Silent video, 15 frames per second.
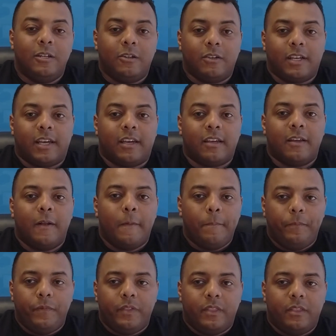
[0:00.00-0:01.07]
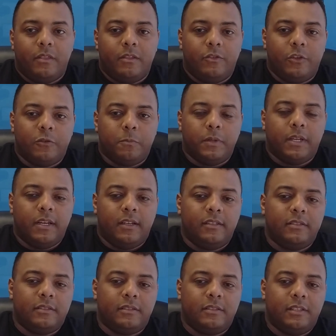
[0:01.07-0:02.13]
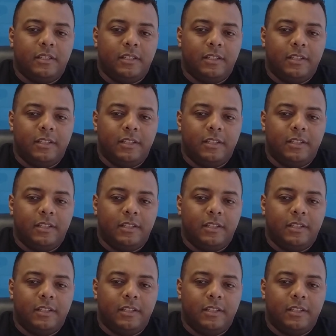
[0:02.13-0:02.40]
Okay, just because